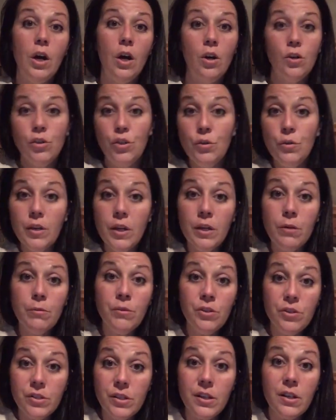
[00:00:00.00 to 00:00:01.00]
All you get
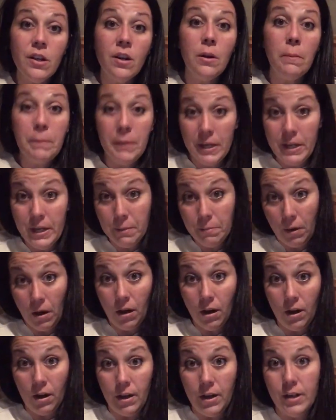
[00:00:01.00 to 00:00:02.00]
when you sit on a pity
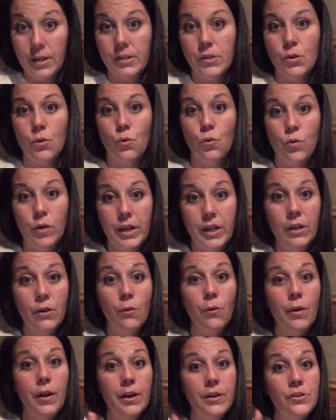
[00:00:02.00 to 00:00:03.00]
pot is a ring
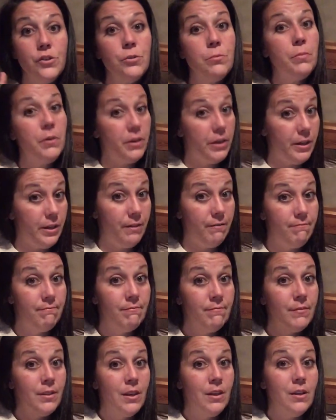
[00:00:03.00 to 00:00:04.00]
around your butt.
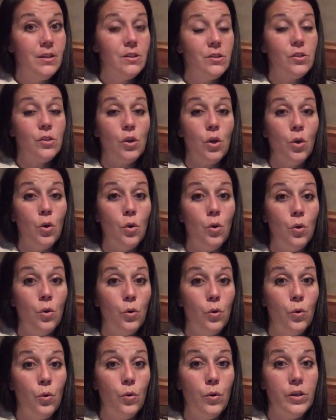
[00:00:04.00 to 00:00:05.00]

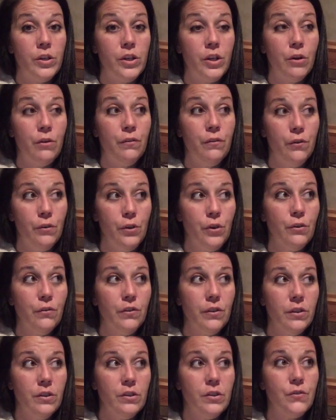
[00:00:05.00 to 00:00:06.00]
So, you know, feel your
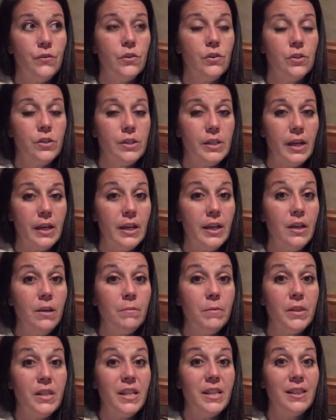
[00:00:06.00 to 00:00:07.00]
feelings for a second,
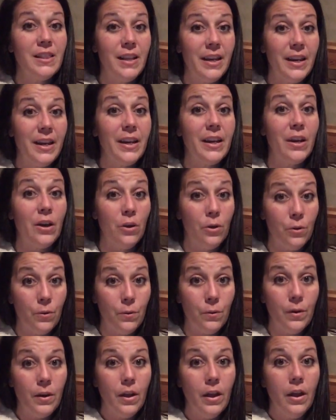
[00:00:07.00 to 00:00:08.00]
but then let it
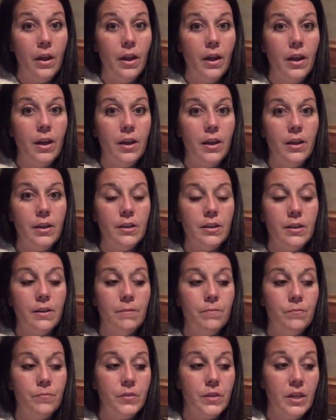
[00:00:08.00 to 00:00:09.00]
go, and
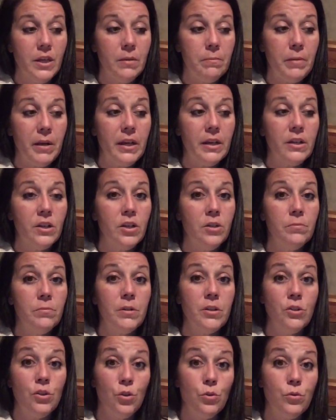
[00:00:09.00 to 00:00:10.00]
um, get back up
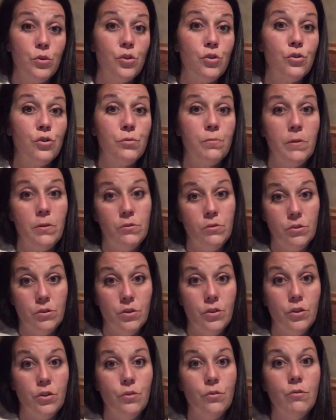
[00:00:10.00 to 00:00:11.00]
and do what you're supposed to
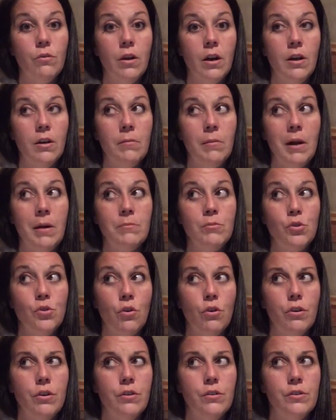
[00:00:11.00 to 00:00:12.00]
do. Um, I'm
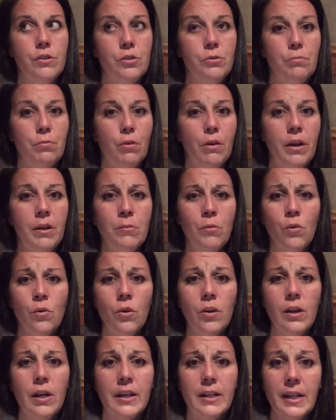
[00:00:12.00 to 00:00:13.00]
starting to pray
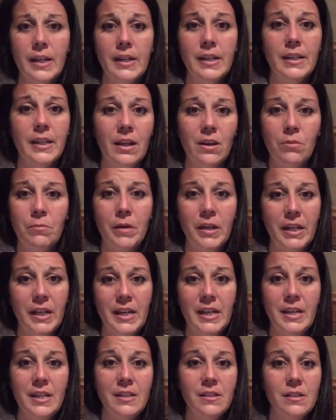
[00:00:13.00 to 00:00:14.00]
more. Like, I get down on my
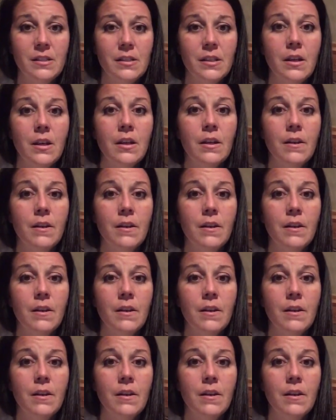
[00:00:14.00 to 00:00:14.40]
knees.